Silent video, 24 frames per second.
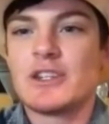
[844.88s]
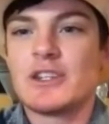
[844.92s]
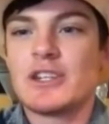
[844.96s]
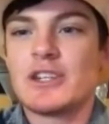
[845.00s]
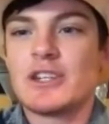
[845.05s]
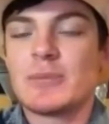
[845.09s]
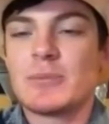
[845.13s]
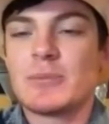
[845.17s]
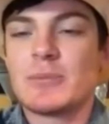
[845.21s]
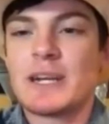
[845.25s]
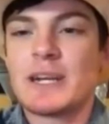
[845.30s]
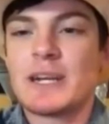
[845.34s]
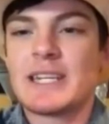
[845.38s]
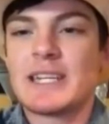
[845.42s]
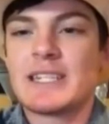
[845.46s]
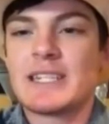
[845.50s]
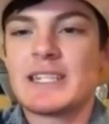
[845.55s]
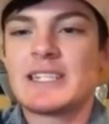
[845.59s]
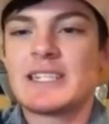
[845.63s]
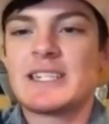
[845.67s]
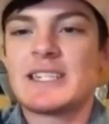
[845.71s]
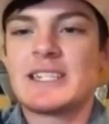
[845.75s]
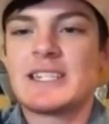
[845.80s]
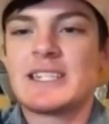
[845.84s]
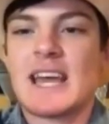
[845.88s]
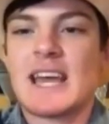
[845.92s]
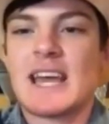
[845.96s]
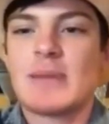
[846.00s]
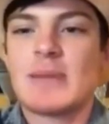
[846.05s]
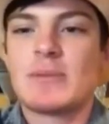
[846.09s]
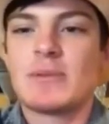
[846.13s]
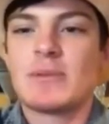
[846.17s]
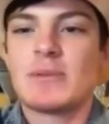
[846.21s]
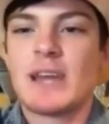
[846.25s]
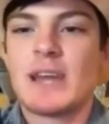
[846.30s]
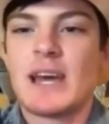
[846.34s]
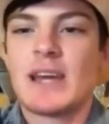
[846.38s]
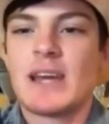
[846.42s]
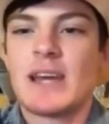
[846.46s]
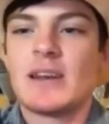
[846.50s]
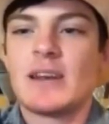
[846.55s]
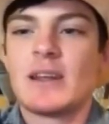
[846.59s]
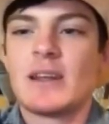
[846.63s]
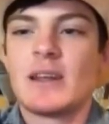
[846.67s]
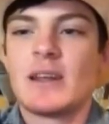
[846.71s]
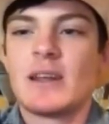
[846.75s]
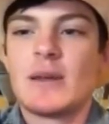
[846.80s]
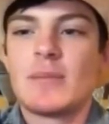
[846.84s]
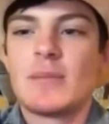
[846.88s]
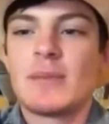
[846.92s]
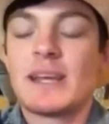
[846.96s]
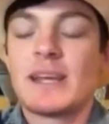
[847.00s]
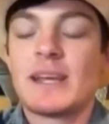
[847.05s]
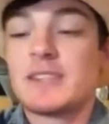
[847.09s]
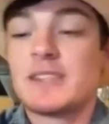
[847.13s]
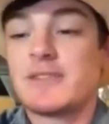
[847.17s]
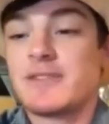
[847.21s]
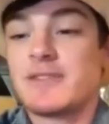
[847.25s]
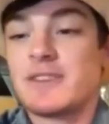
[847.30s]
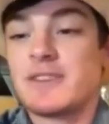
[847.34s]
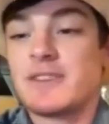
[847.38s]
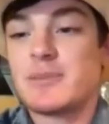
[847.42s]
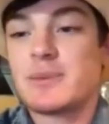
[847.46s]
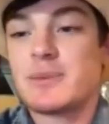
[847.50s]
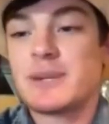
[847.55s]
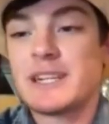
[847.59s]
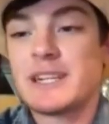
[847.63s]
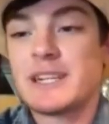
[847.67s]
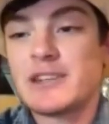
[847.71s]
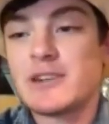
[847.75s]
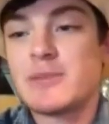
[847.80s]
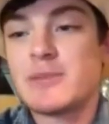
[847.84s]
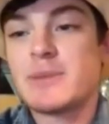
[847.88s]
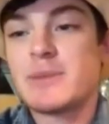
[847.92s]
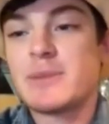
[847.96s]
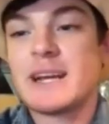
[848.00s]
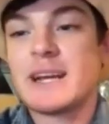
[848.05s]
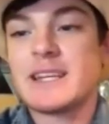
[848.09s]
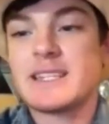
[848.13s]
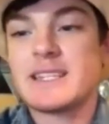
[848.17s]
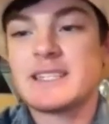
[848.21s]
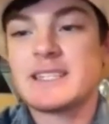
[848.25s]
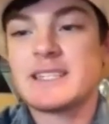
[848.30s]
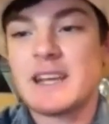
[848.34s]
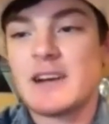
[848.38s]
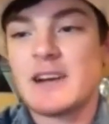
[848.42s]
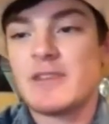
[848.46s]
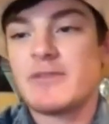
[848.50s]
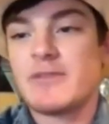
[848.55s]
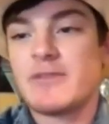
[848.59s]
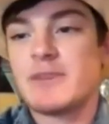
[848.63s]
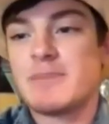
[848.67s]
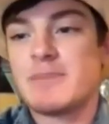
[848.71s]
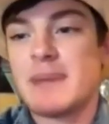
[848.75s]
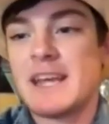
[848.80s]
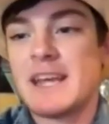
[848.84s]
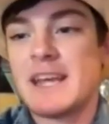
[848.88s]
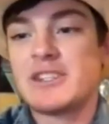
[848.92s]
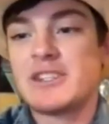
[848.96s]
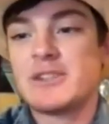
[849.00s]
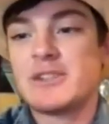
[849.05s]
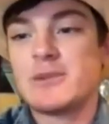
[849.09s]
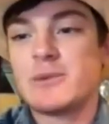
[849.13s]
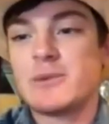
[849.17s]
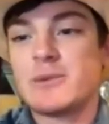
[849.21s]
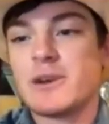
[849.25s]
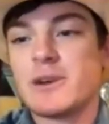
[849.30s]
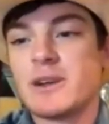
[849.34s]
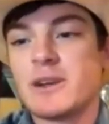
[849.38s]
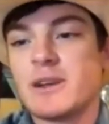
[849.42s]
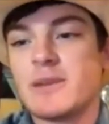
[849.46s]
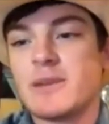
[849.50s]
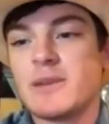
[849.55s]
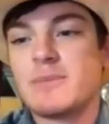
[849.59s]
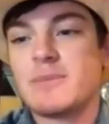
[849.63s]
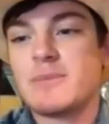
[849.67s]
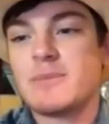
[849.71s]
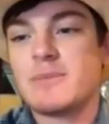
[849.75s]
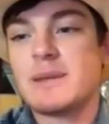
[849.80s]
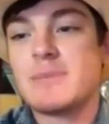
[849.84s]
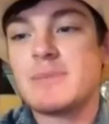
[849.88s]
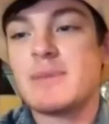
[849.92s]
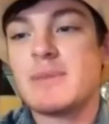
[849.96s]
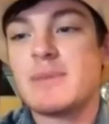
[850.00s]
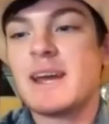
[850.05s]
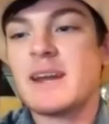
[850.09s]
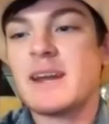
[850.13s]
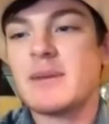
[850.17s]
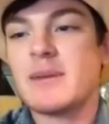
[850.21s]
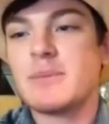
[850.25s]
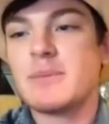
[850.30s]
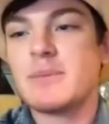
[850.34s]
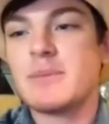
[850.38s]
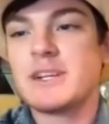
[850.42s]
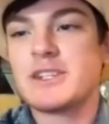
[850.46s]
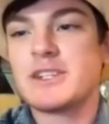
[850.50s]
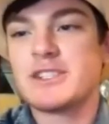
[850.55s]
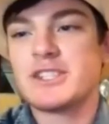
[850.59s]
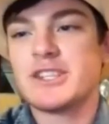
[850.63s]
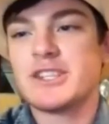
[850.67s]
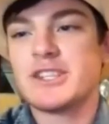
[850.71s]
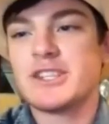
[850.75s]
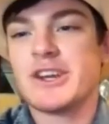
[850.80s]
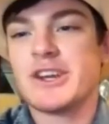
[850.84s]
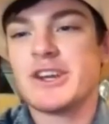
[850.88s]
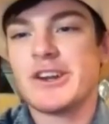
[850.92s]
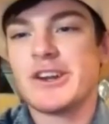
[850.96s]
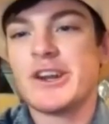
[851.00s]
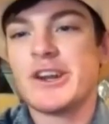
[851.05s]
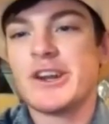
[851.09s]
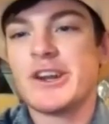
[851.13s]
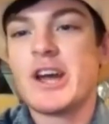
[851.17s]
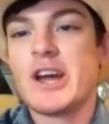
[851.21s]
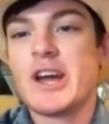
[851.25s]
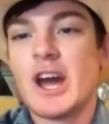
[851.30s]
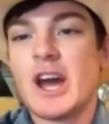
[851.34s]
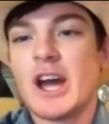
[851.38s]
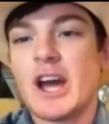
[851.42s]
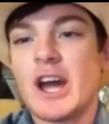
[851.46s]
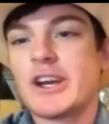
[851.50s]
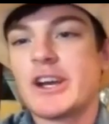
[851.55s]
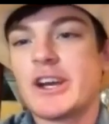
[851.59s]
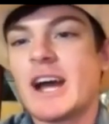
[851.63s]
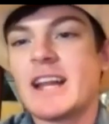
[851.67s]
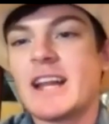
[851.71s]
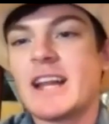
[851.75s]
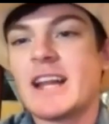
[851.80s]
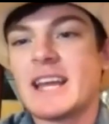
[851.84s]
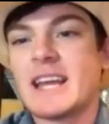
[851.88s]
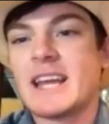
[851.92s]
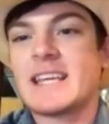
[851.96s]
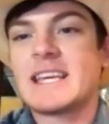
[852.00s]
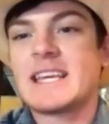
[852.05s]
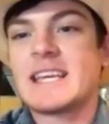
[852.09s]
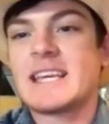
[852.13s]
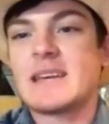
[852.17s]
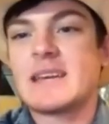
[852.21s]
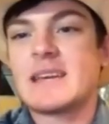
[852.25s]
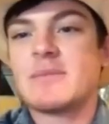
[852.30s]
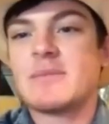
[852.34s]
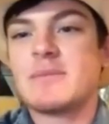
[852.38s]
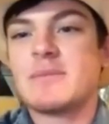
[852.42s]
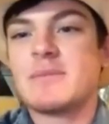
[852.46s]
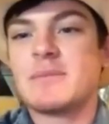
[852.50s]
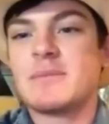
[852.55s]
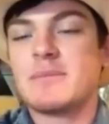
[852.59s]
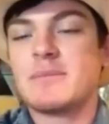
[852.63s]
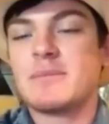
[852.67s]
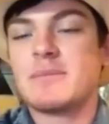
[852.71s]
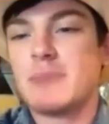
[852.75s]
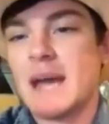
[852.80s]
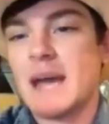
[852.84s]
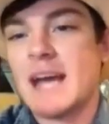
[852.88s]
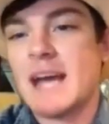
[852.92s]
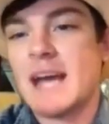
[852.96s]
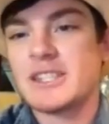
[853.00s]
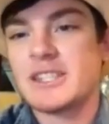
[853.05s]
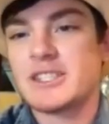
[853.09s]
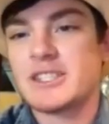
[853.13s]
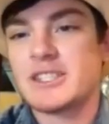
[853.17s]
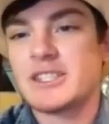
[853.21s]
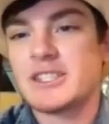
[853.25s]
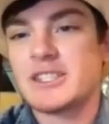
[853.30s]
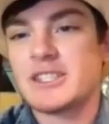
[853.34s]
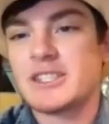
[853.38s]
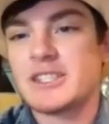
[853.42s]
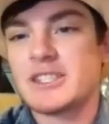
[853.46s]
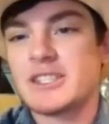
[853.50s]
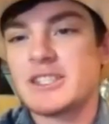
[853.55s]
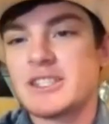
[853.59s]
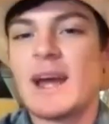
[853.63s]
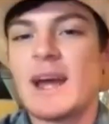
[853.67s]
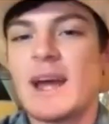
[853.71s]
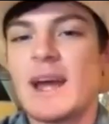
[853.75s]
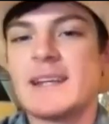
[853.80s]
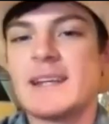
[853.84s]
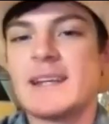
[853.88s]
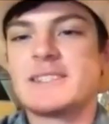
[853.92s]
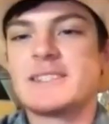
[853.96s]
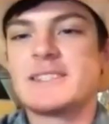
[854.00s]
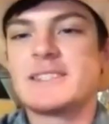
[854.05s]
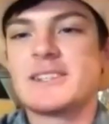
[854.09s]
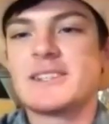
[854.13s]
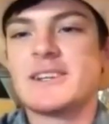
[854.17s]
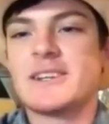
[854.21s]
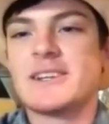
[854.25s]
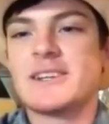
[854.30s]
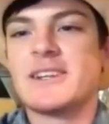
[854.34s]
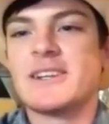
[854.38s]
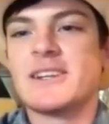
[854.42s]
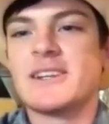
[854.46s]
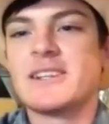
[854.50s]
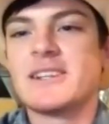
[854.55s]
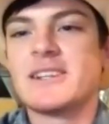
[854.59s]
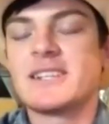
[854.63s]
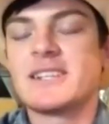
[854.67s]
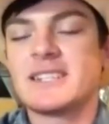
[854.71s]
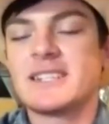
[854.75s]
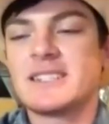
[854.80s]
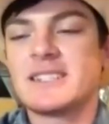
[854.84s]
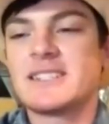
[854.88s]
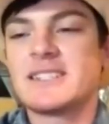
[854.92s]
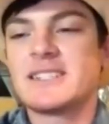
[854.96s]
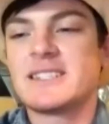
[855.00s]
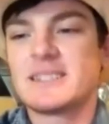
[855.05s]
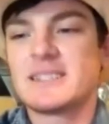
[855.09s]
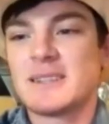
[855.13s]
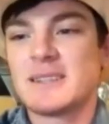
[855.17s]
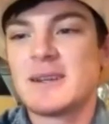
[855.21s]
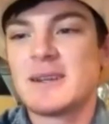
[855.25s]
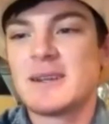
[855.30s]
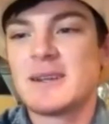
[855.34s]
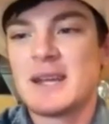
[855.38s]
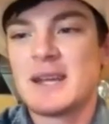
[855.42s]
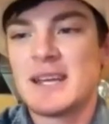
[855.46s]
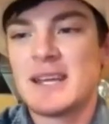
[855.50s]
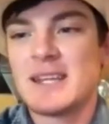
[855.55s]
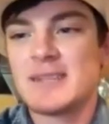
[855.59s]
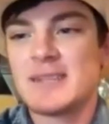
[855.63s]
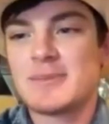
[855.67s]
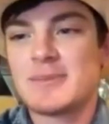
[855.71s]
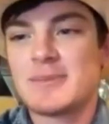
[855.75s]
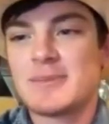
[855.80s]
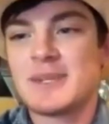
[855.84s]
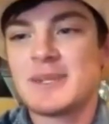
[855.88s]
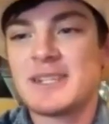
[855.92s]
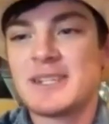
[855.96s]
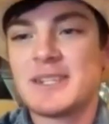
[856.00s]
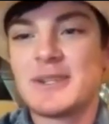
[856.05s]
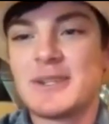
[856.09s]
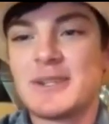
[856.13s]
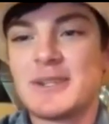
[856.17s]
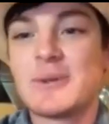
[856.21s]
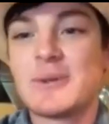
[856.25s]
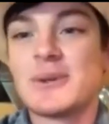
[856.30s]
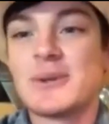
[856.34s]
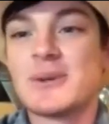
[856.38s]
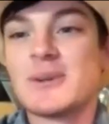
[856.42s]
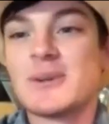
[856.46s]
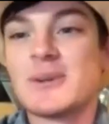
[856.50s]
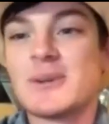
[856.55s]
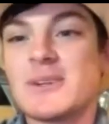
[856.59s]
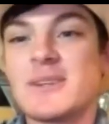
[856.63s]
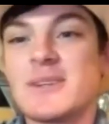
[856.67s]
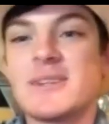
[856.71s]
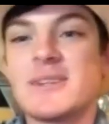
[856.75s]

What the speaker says: can bring it to the table, that makes you feel pretty good about yourself and makes you want to be better because a guy like him backs you all the way. So it's it's pretty cool.